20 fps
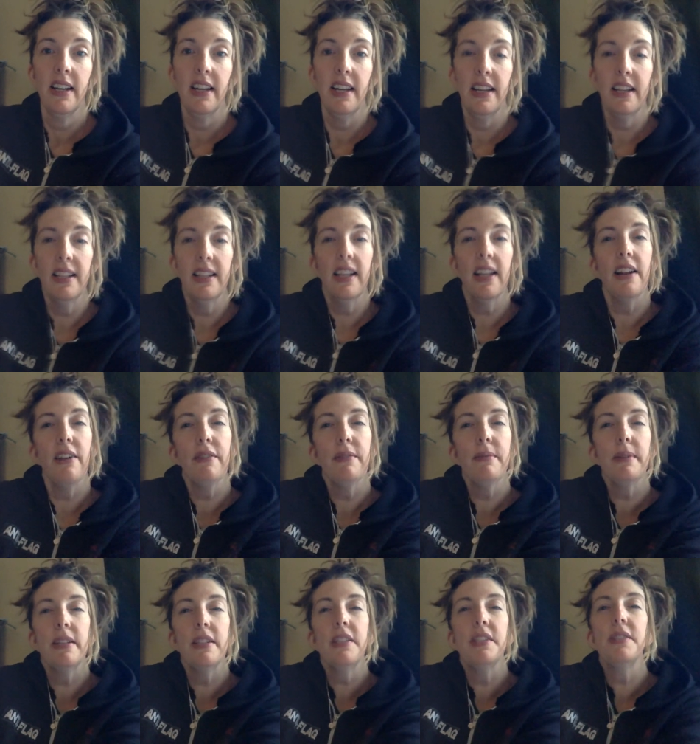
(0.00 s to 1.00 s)
And that
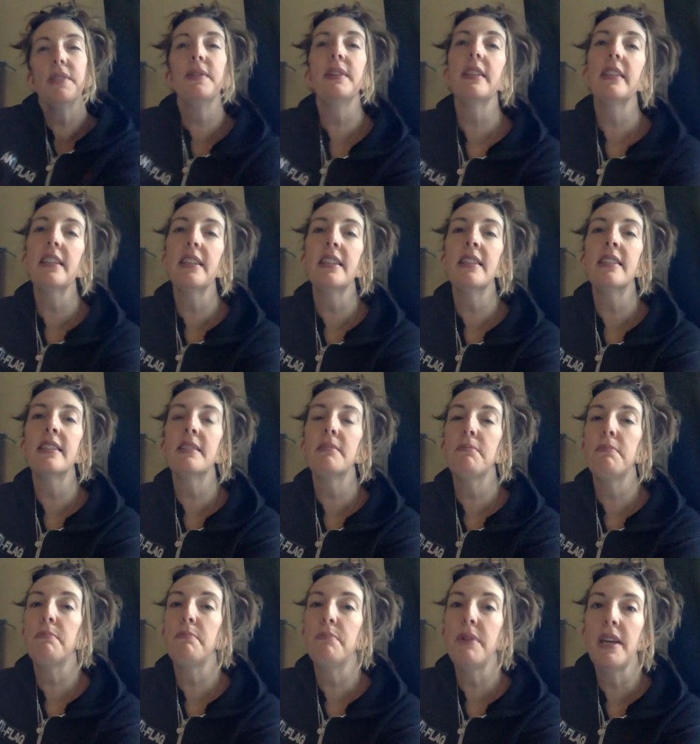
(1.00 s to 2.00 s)
everybody's doing these
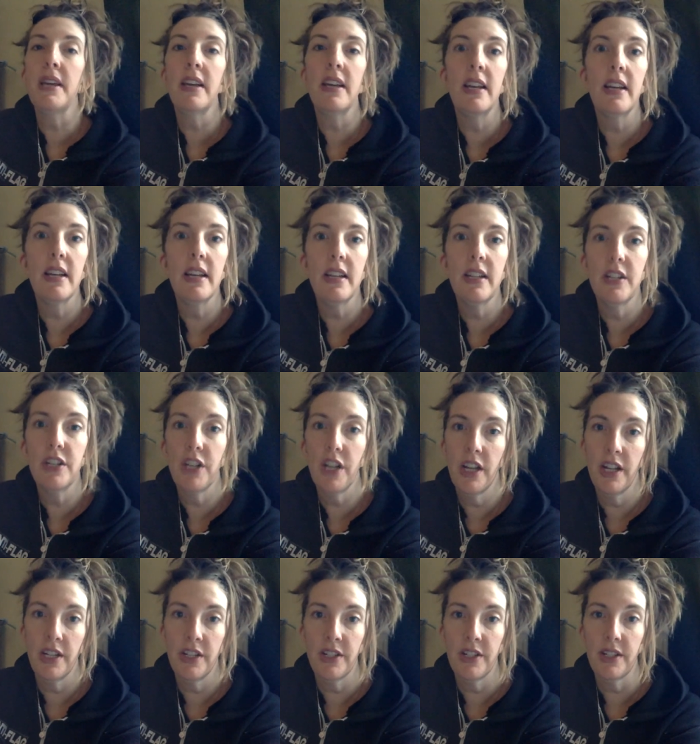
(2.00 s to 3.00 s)
big
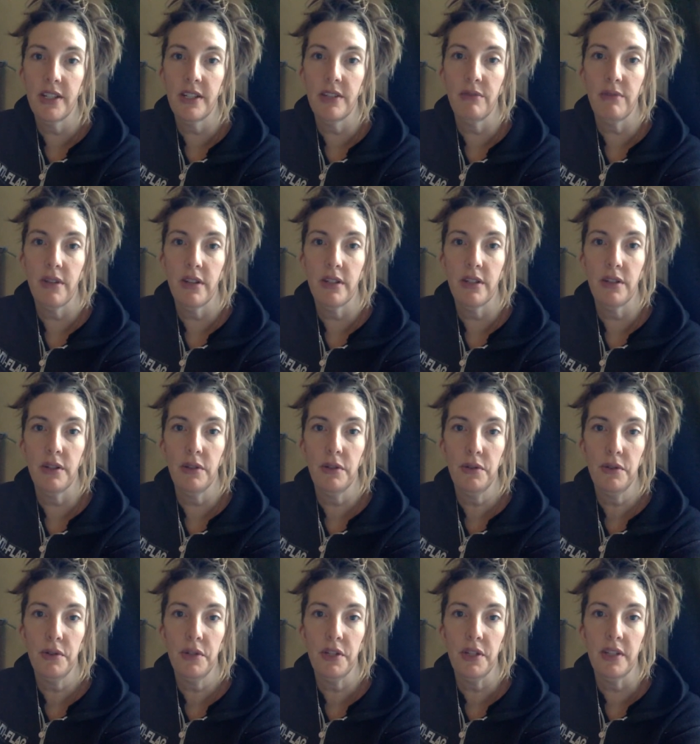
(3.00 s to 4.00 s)
changes and
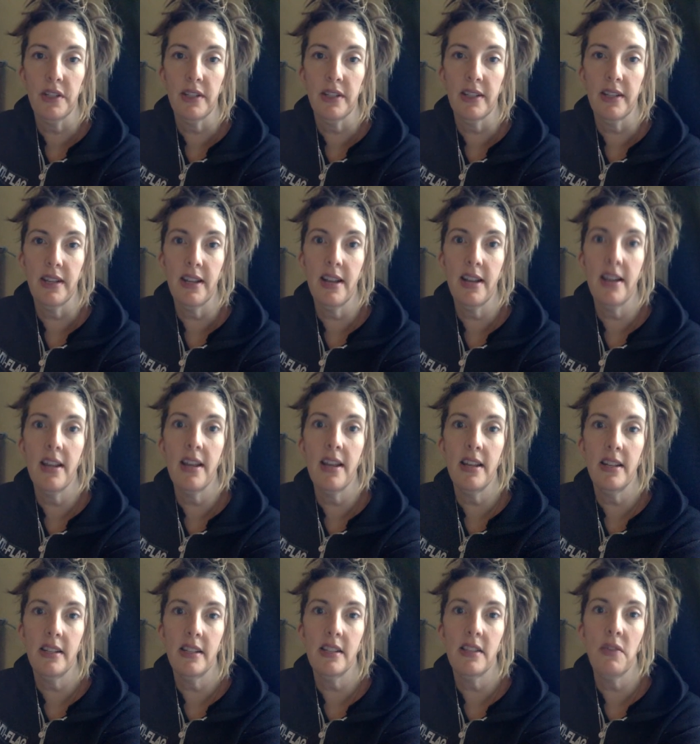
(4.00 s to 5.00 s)
resolutions, and
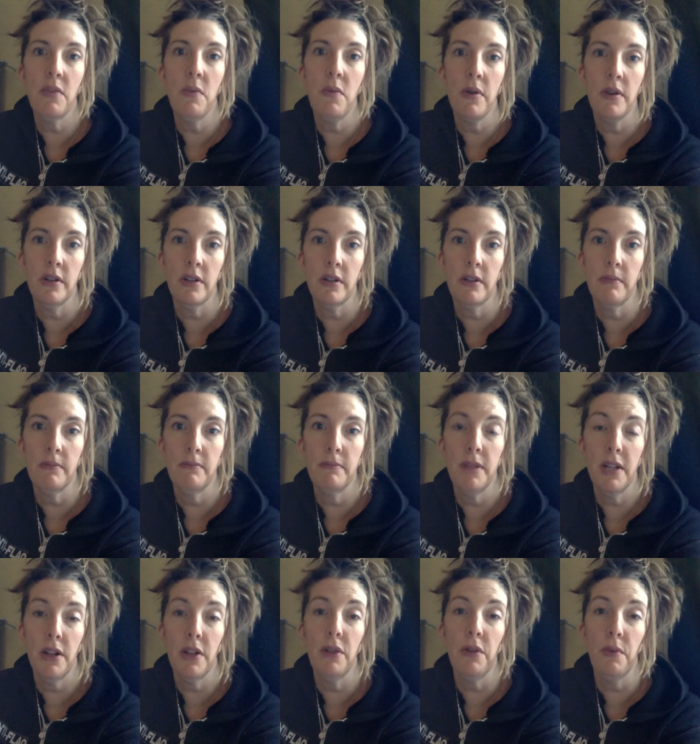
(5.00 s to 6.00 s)
it's the
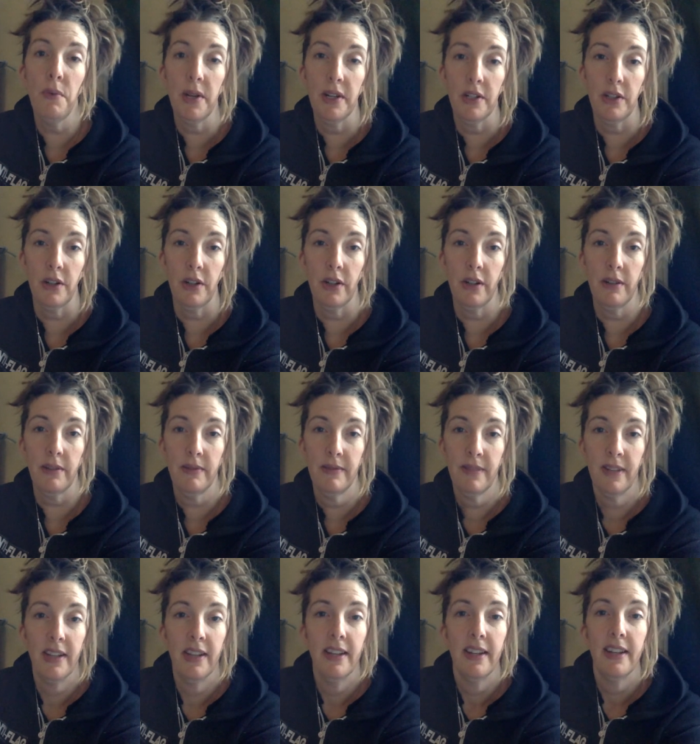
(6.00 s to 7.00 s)
middle of winter.
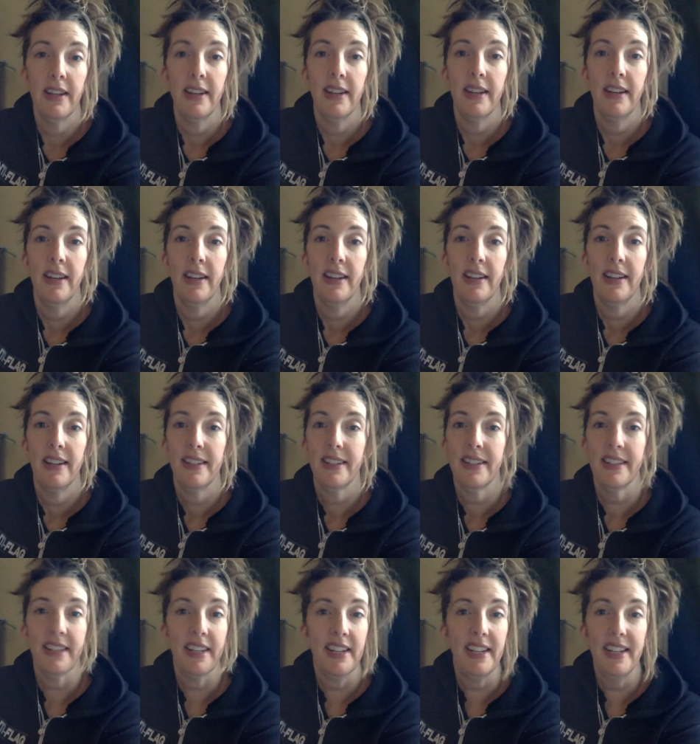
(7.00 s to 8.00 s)

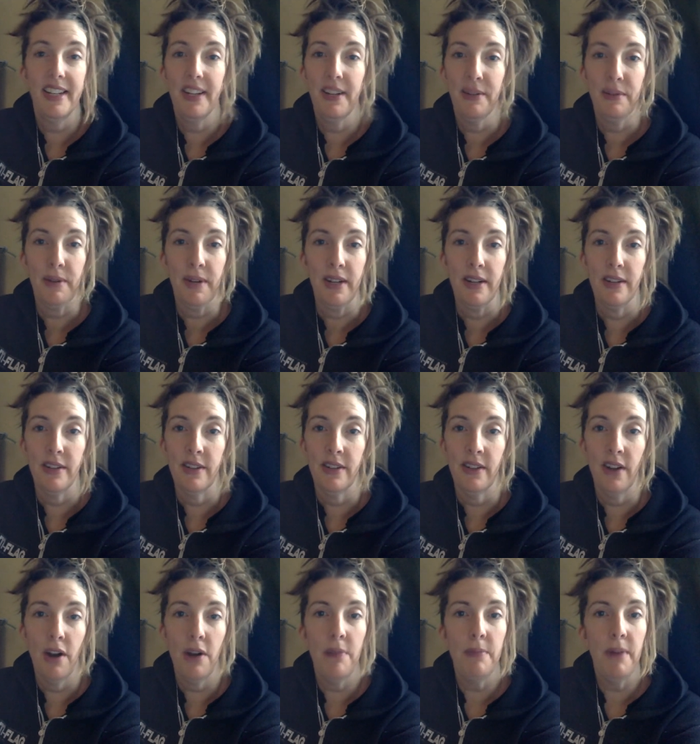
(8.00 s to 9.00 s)
It's like, get real.
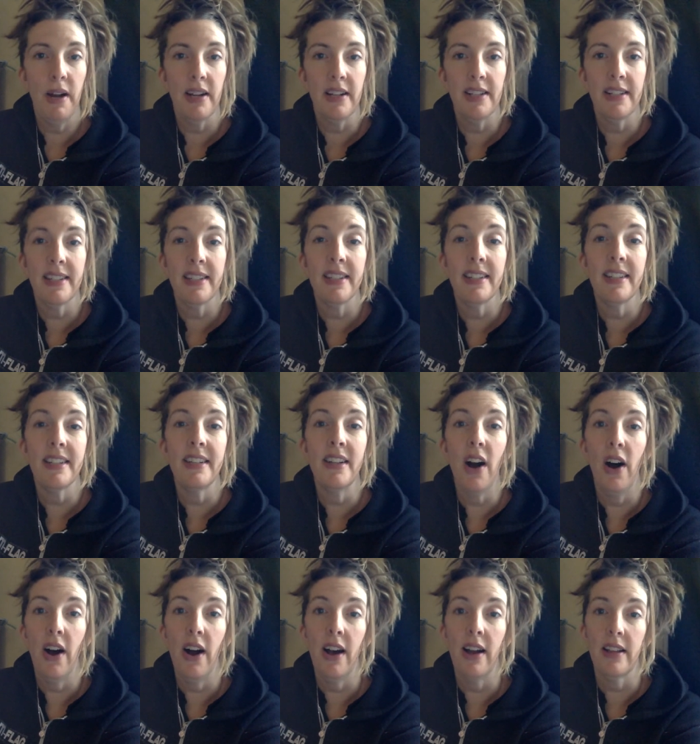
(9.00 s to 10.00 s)
Our body's
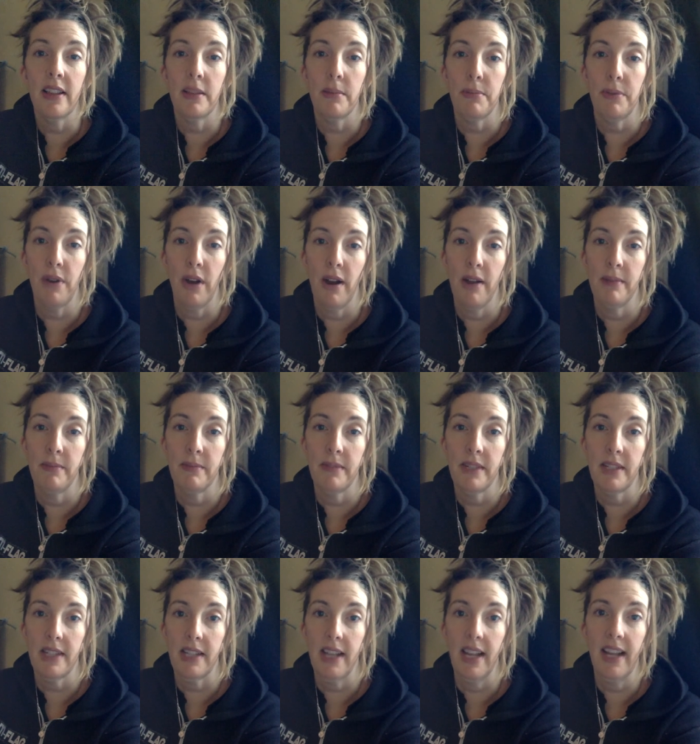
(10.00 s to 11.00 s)
not at the prime
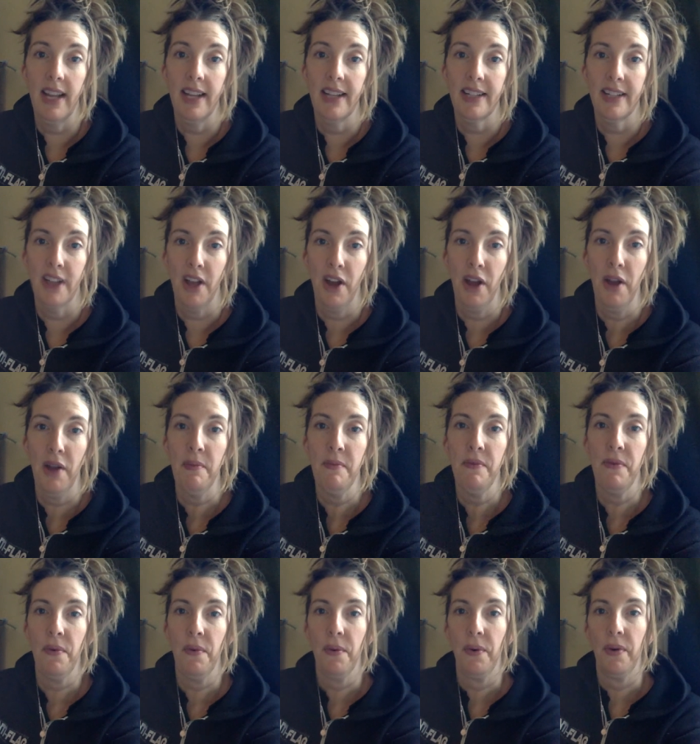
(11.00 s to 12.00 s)
state and time
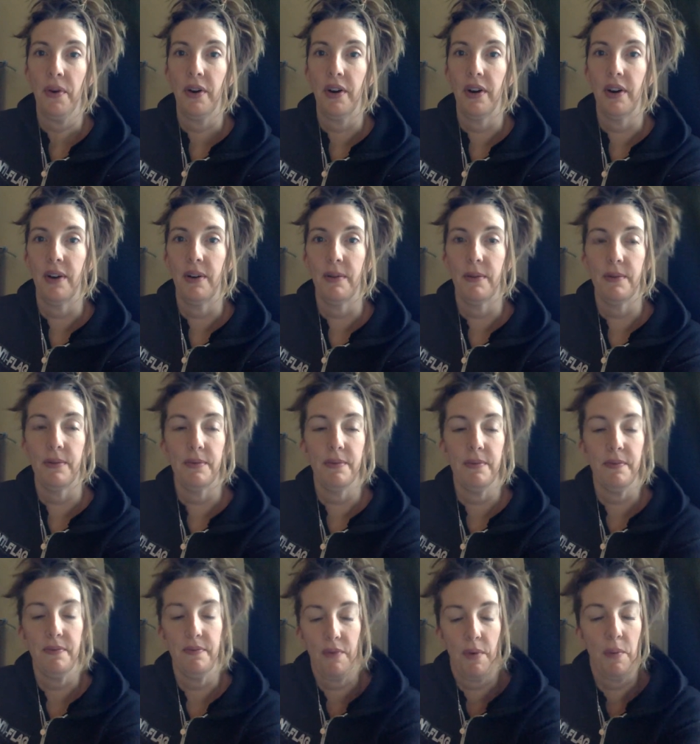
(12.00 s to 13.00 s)
for
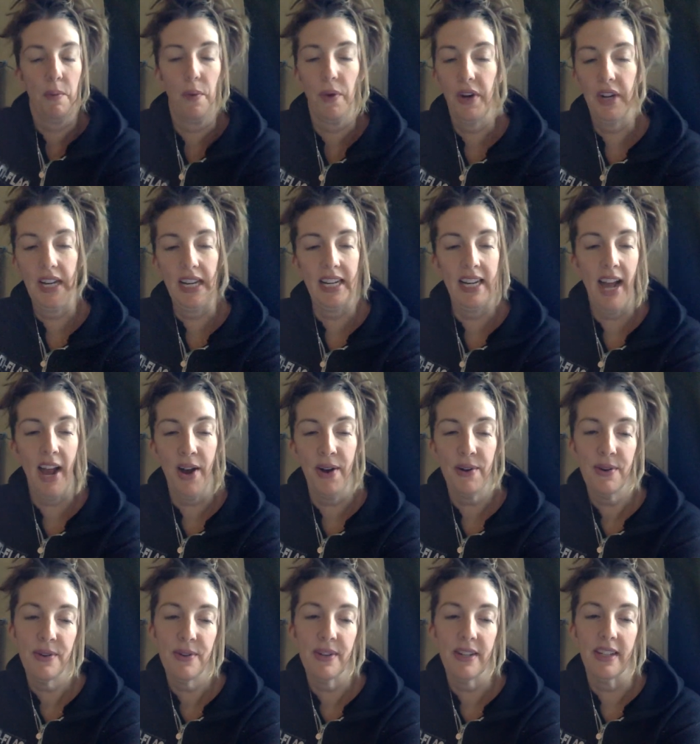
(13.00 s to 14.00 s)
working
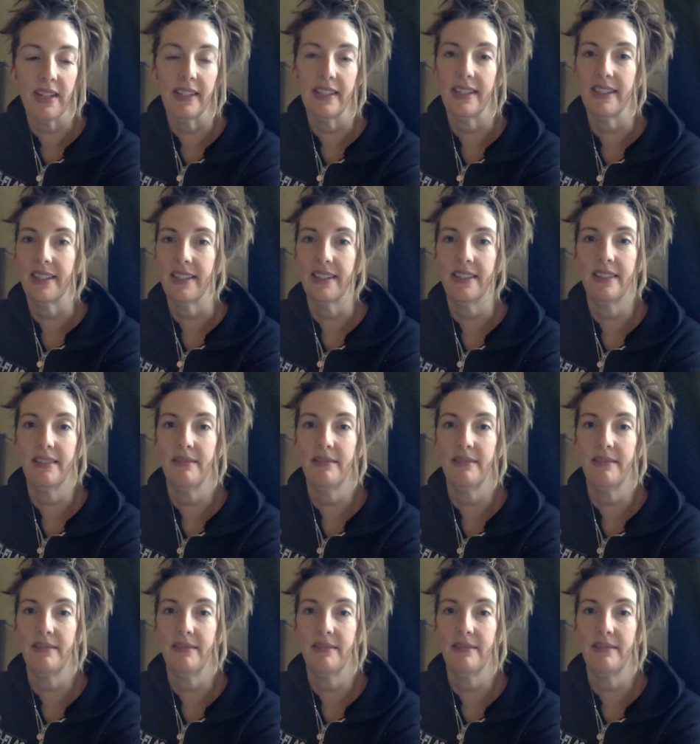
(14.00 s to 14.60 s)
out and